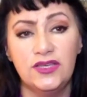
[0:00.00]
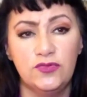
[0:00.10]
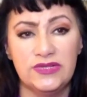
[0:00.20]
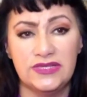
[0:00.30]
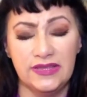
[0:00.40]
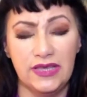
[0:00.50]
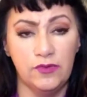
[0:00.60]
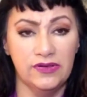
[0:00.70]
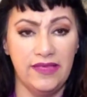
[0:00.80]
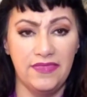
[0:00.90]
You wish that they
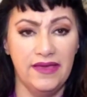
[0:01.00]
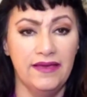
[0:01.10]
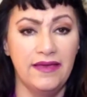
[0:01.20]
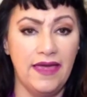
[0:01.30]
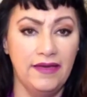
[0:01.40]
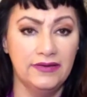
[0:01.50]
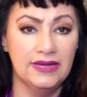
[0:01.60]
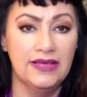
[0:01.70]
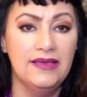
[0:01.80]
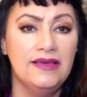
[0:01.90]
were like that again.
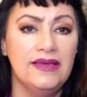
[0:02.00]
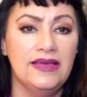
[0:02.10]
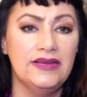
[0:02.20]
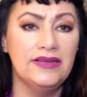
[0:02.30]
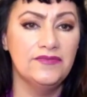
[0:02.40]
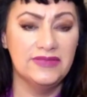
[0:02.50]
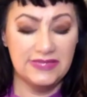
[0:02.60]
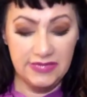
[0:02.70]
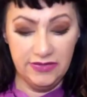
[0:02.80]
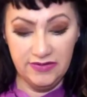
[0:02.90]
Any of the
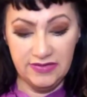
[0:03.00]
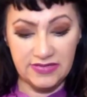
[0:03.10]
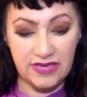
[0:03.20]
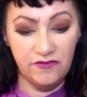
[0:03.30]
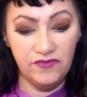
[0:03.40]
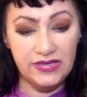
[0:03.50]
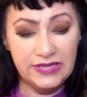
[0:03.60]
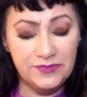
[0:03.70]
scenarios can fit.